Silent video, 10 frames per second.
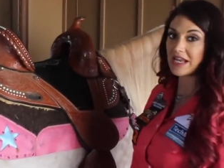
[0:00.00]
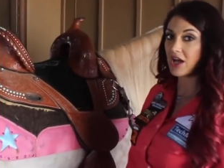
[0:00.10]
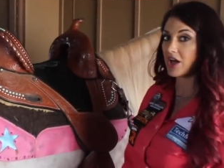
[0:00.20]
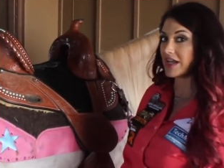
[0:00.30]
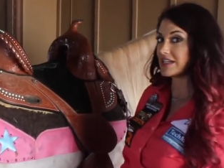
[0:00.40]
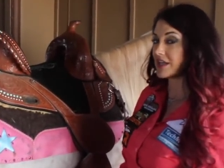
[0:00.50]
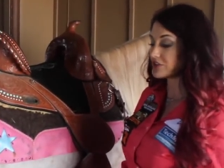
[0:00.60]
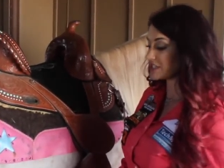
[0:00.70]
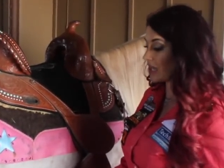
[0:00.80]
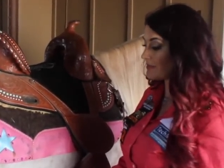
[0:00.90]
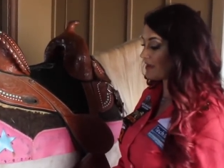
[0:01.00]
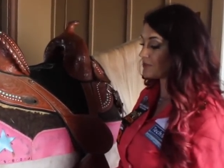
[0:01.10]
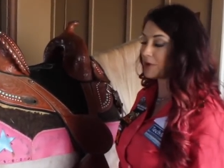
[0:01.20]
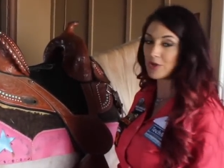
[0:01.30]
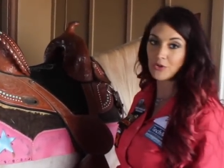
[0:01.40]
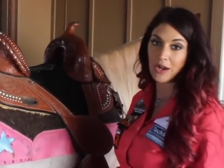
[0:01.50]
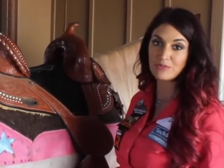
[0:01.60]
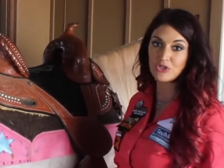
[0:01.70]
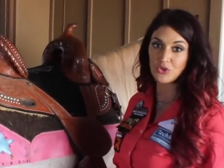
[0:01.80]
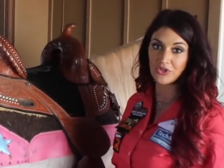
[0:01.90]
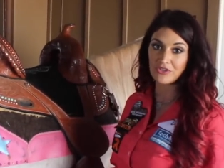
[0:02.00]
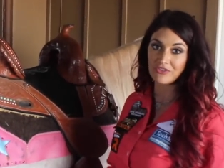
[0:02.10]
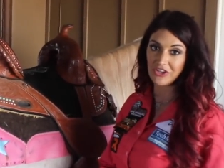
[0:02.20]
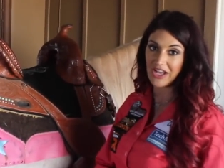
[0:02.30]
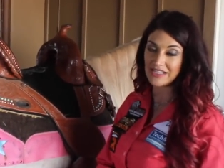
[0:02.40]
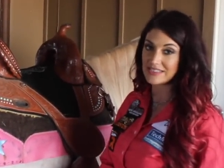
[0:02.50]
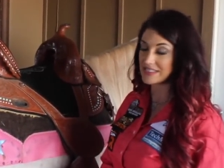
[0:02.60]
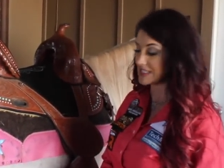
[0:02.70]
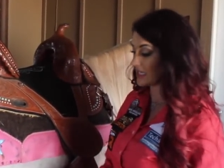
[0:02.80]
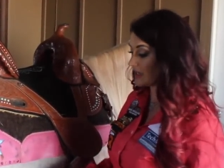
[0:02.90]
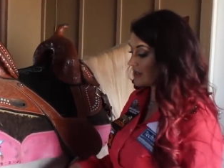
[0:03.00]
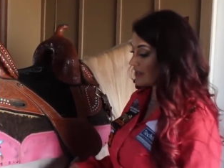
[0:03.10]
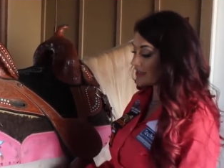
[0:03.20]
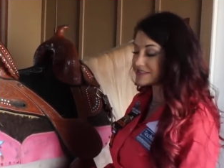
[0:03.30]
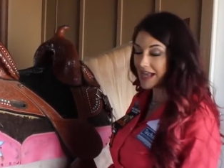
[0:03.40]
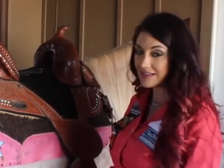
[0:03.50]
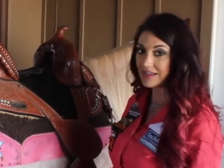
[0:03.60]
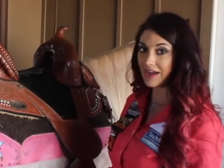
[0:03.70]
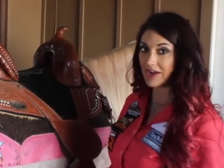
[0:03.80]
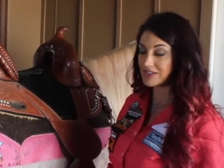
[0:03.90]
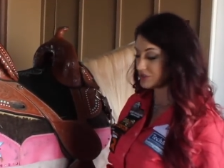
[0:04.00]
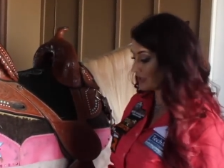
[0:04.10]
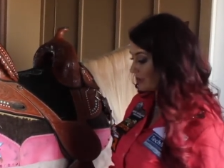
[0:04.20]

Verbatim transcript: and I'll at another time have a polo wrap tutorial for you guys to see exactly how I do